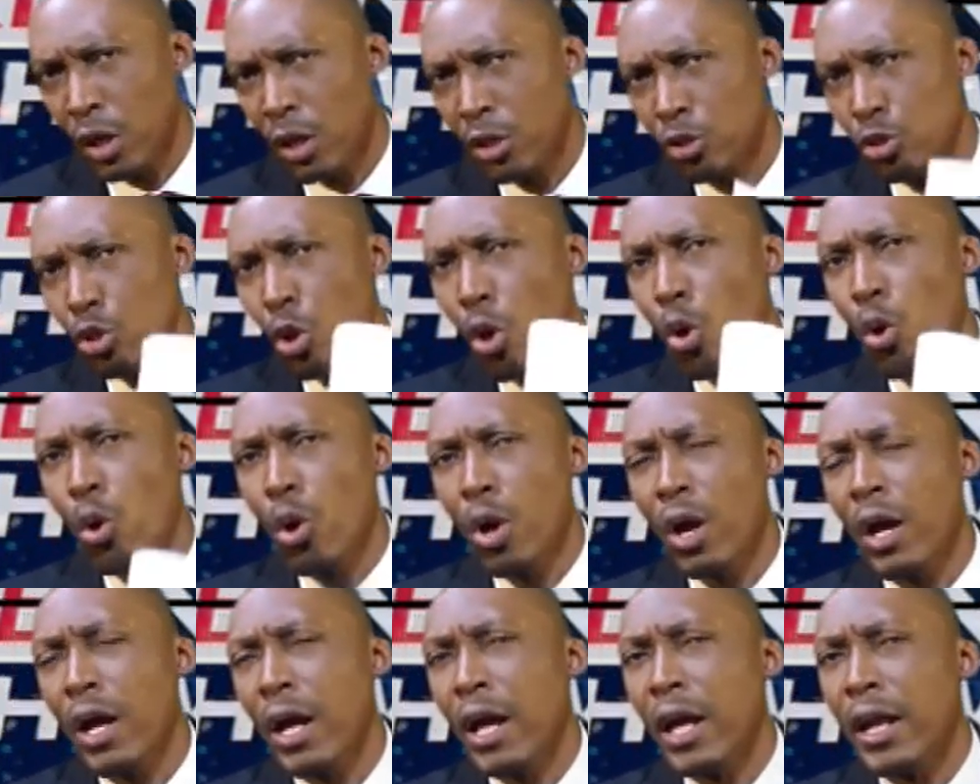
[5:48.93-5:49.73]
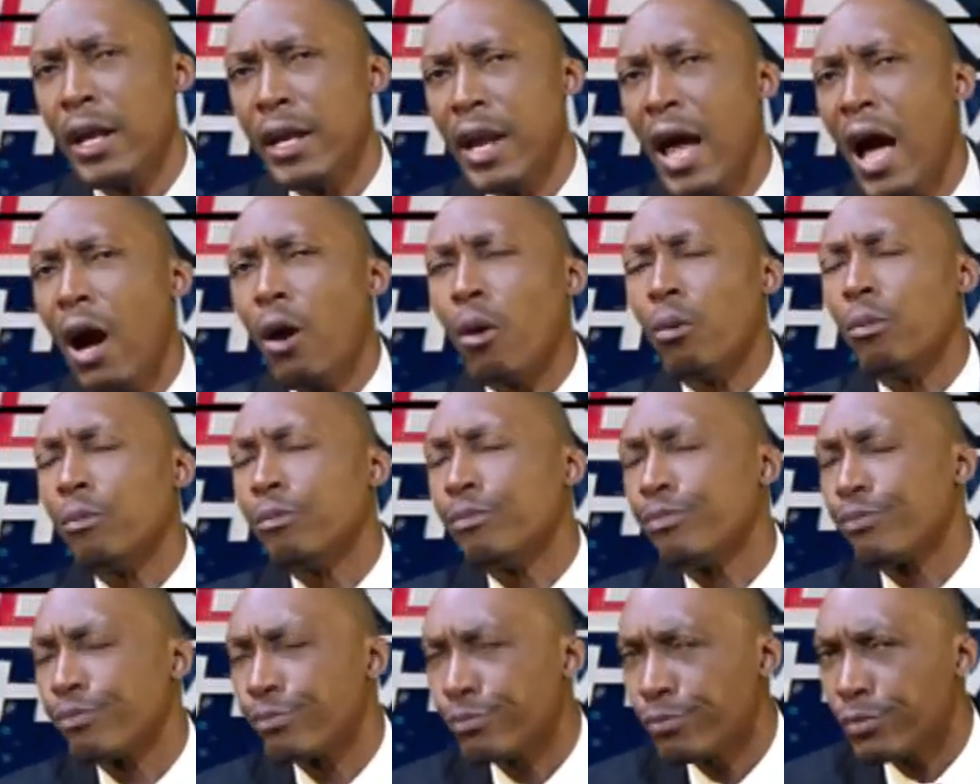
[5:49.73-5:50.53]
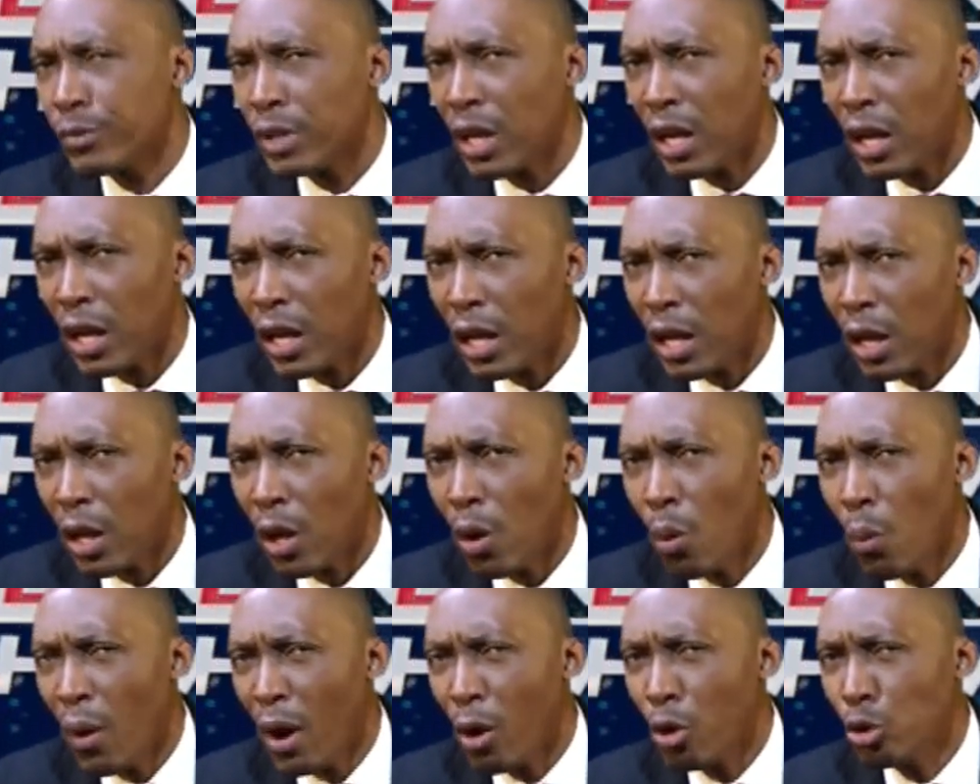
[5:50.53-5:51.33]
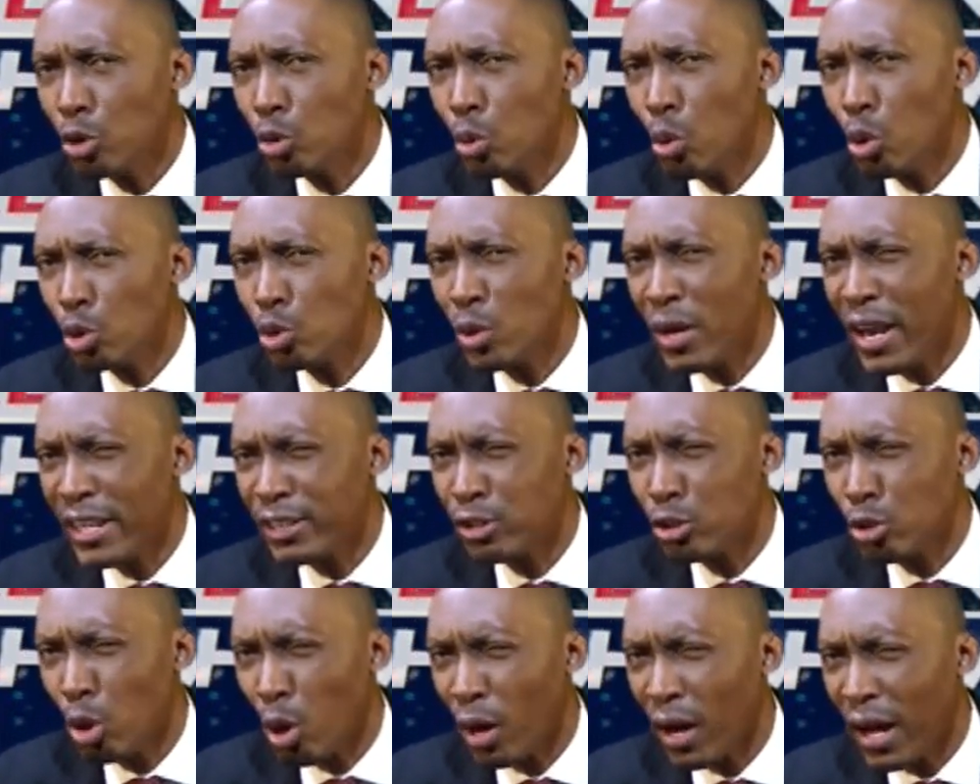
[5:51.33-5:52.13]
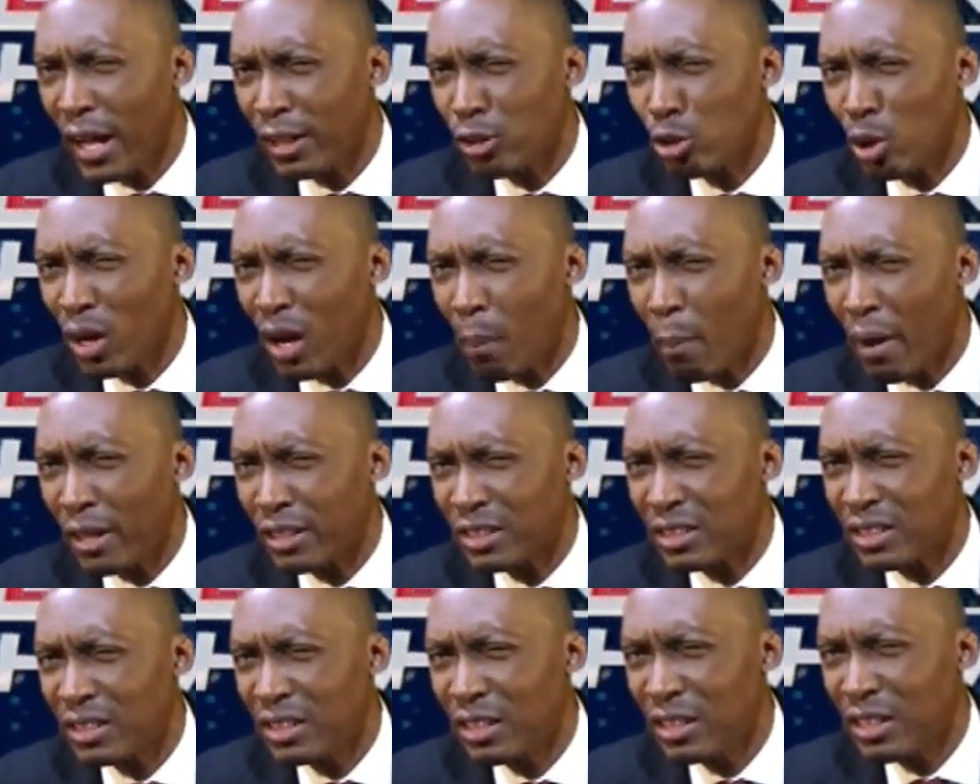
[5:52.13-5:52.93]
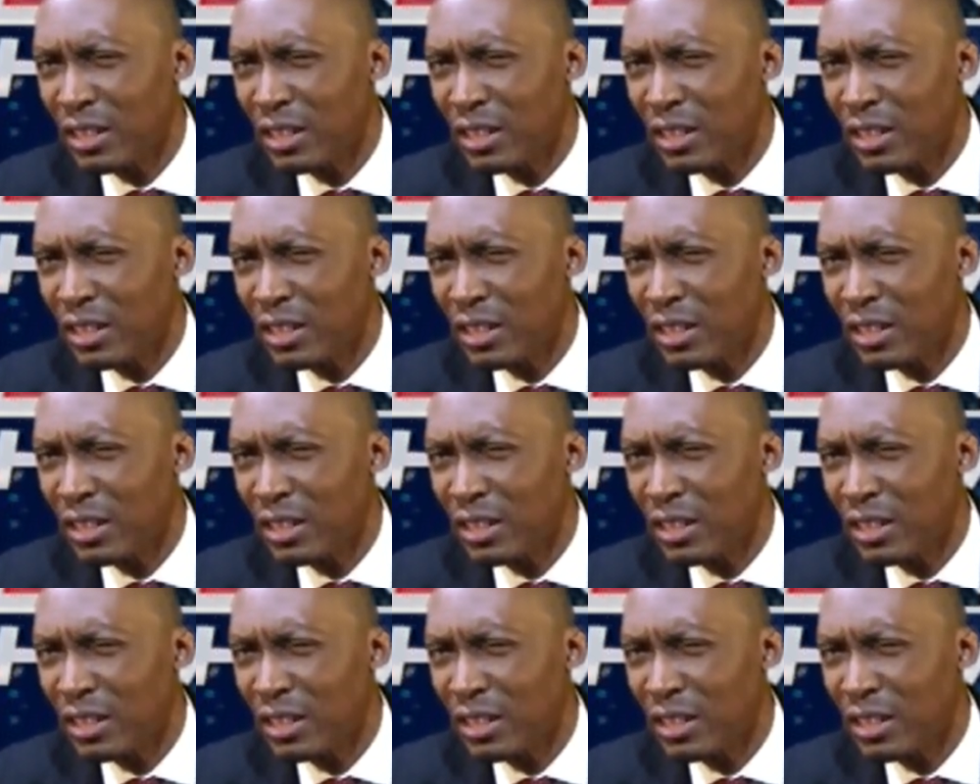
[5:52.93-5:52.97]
So now we're going to go to Let's Talk and talk about